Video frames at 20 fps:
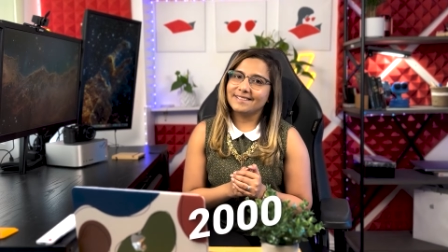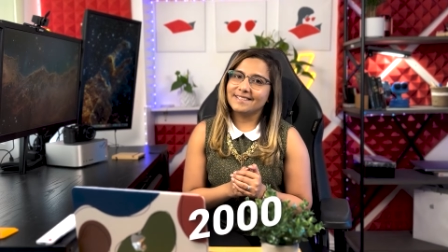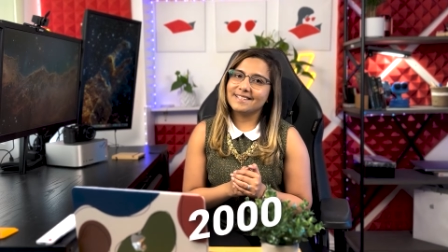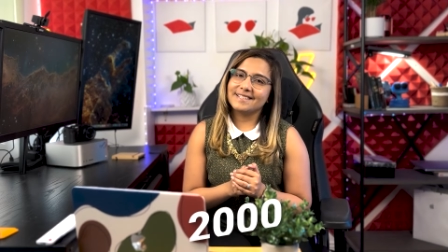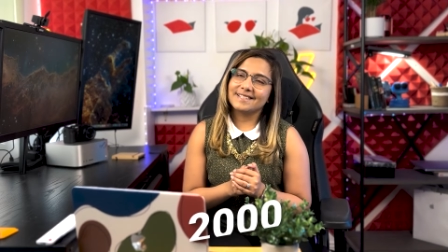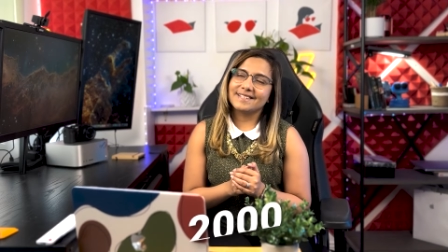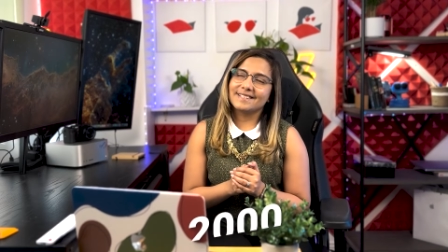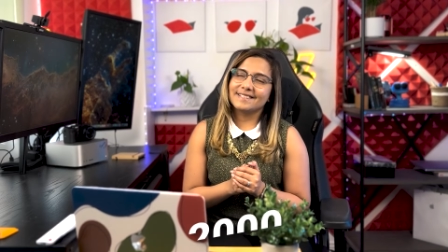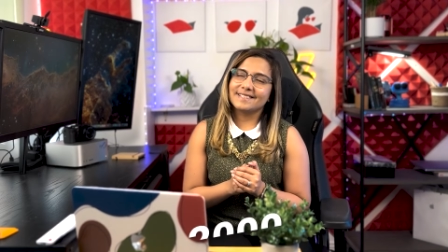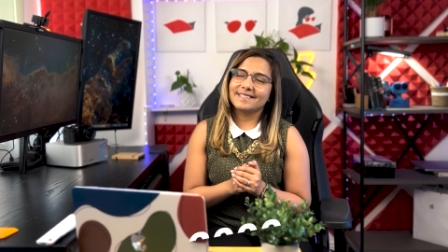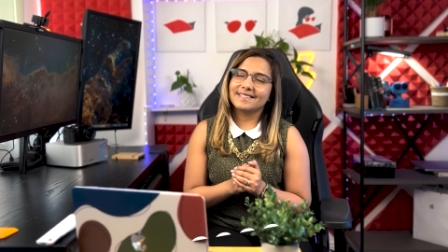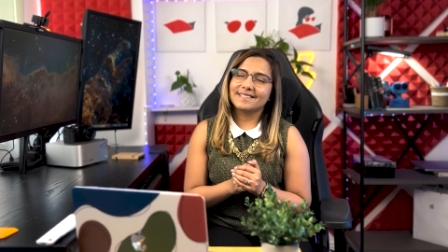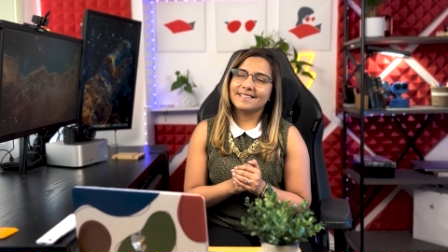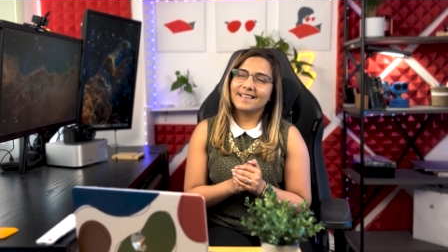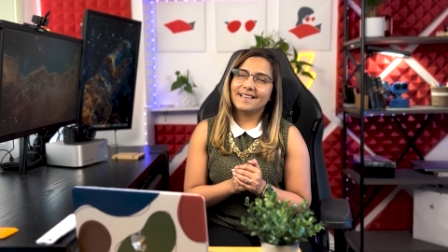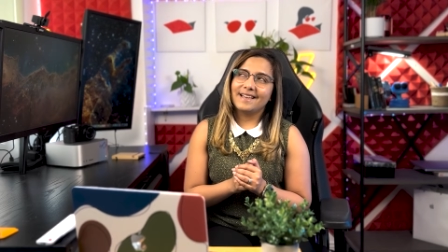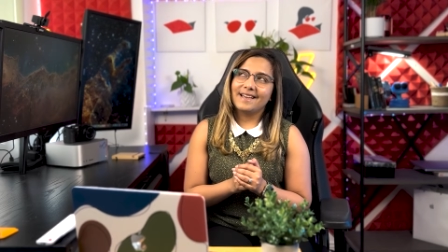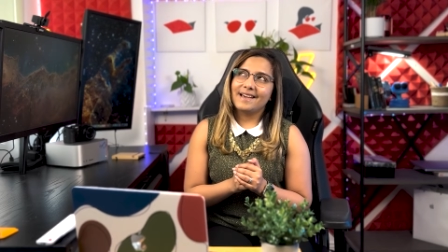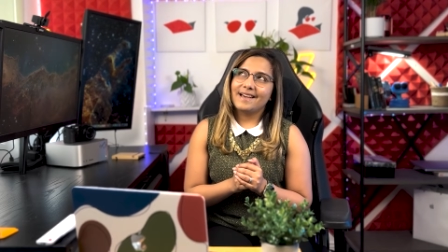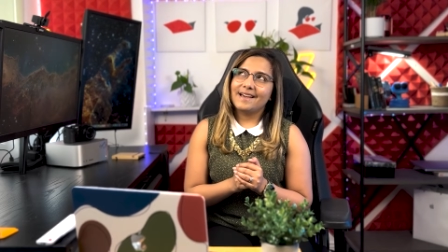This is
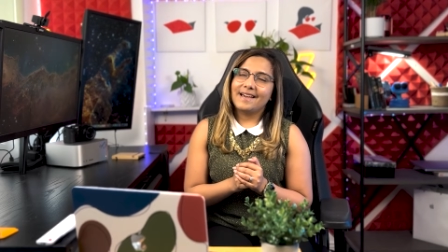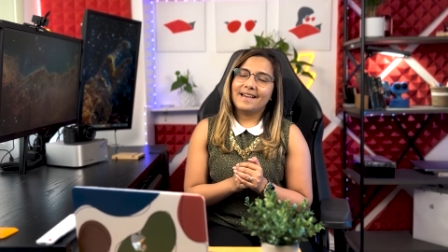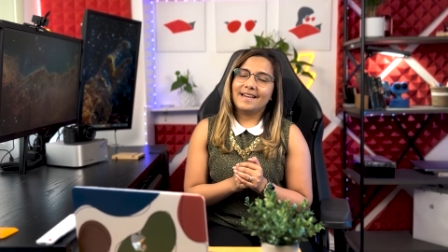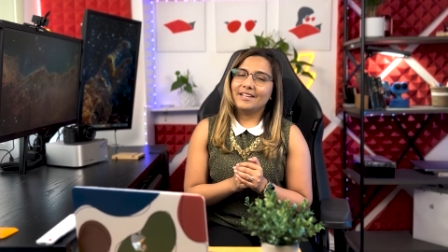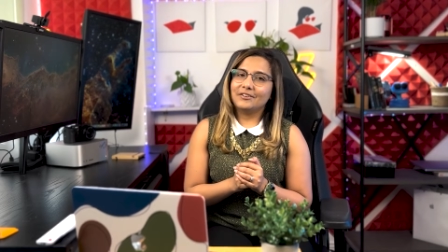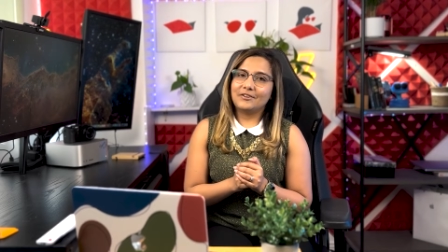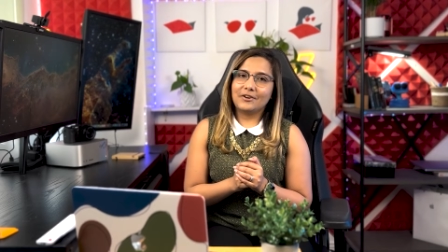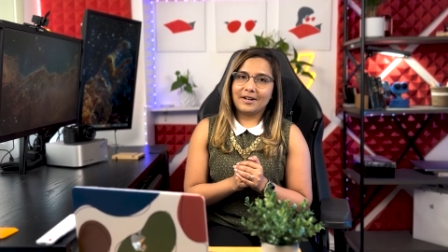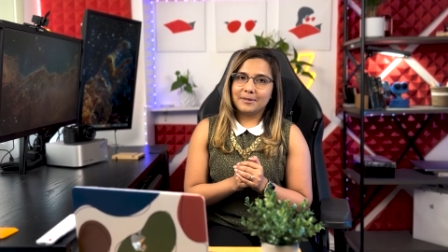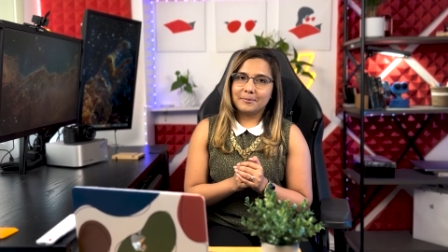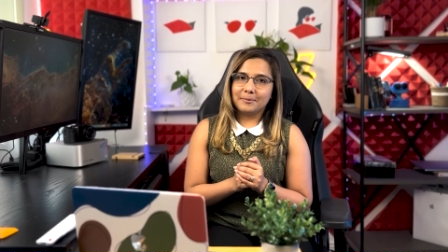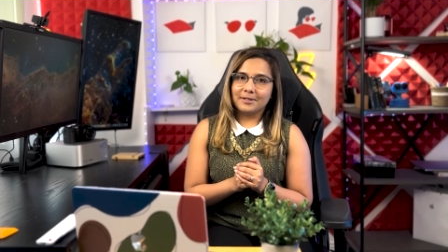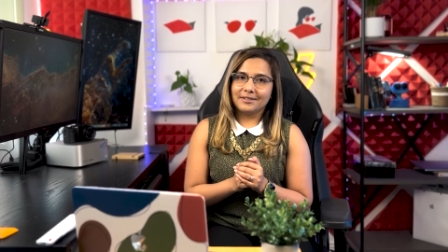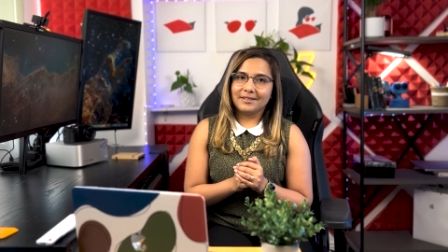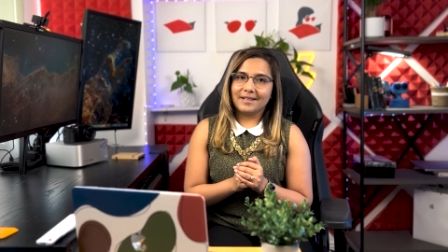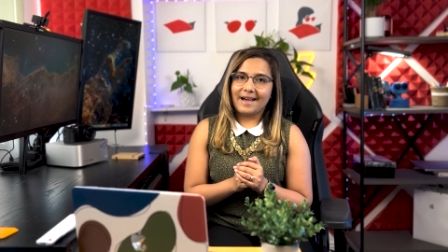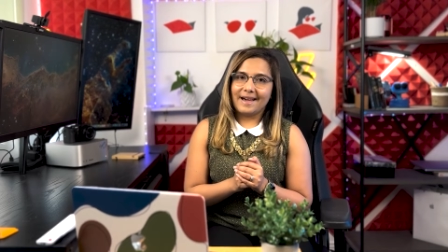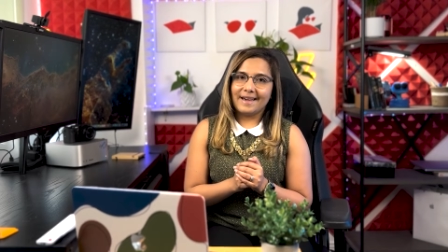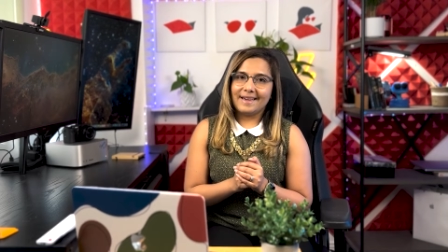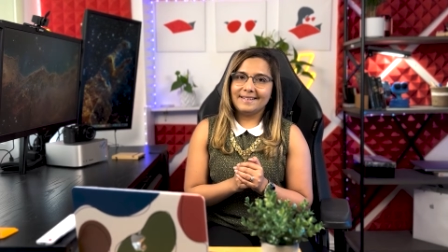
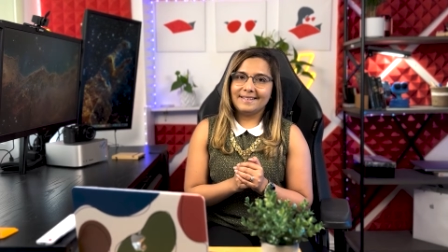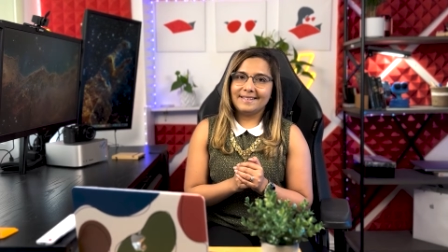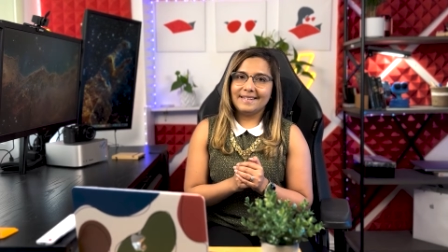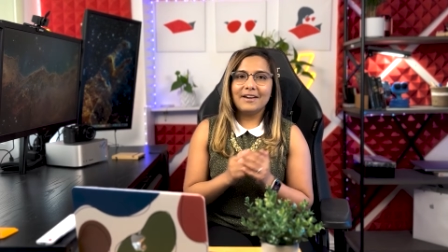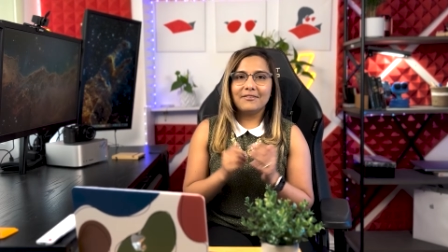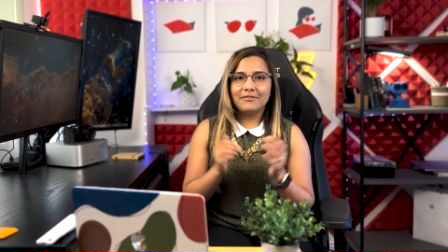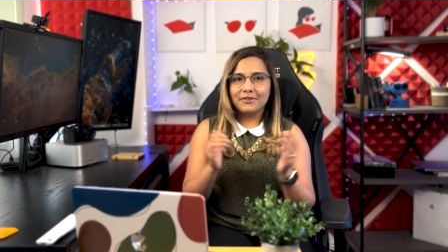incredible. I never